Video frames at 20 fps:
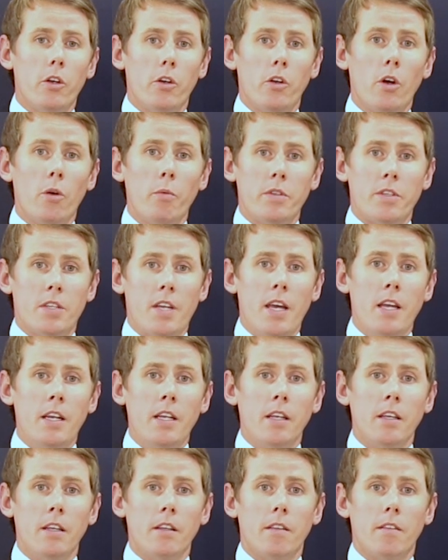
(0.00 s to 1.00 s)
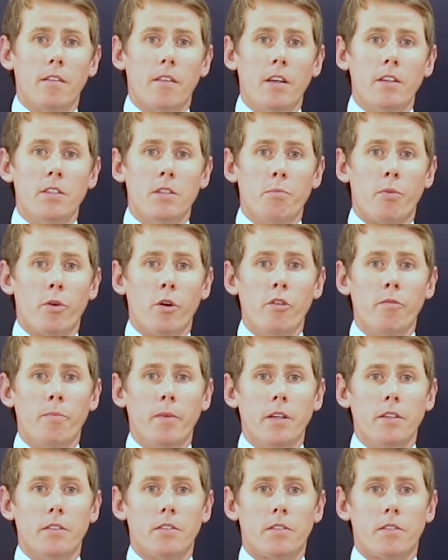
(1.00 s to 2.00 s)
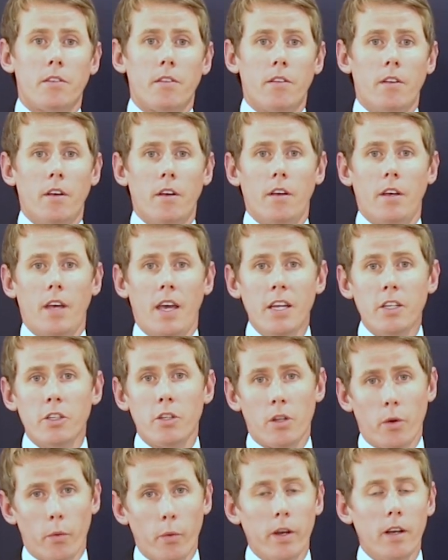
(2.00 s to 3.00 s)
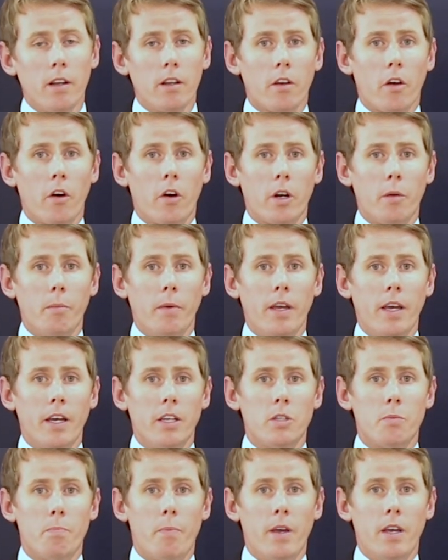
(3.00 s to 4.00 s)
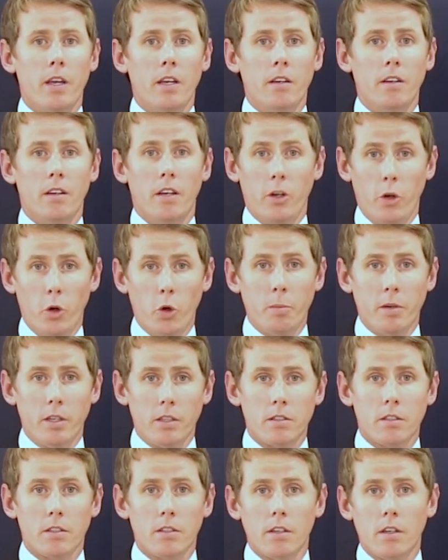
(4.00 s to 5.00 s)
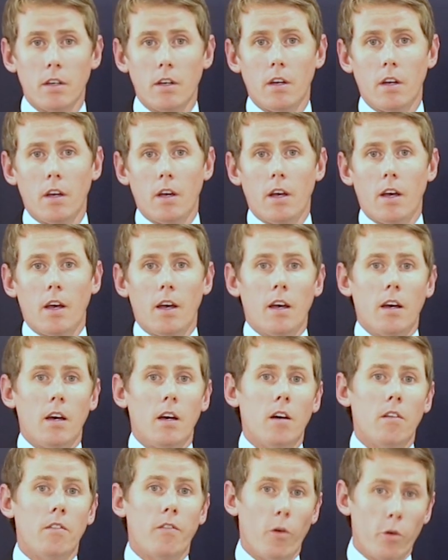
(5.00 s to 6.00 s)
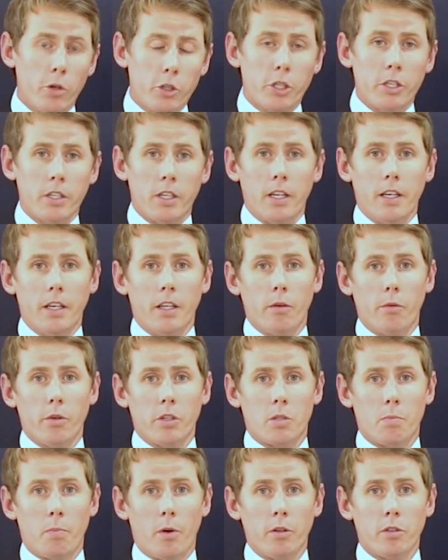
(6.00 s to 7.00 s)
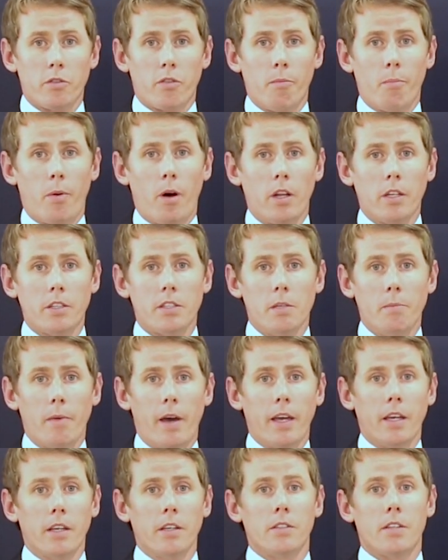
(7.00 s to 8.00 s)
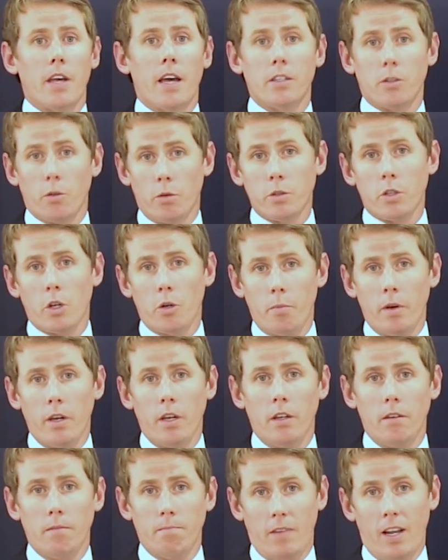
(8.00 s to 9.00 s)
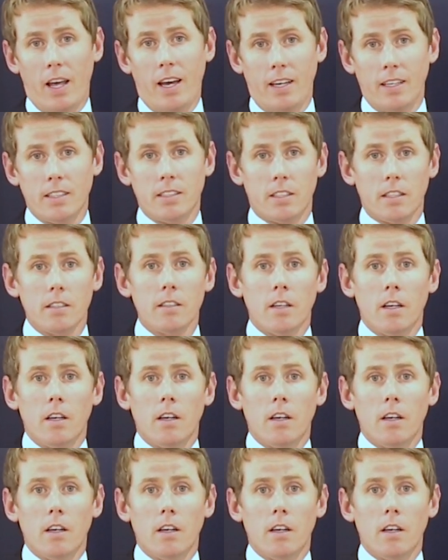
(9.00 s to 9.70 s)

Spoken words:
Notwithstanding these improvements, the hit to the real economy has been enormous. Fortunately, the response from policymakers has also been large.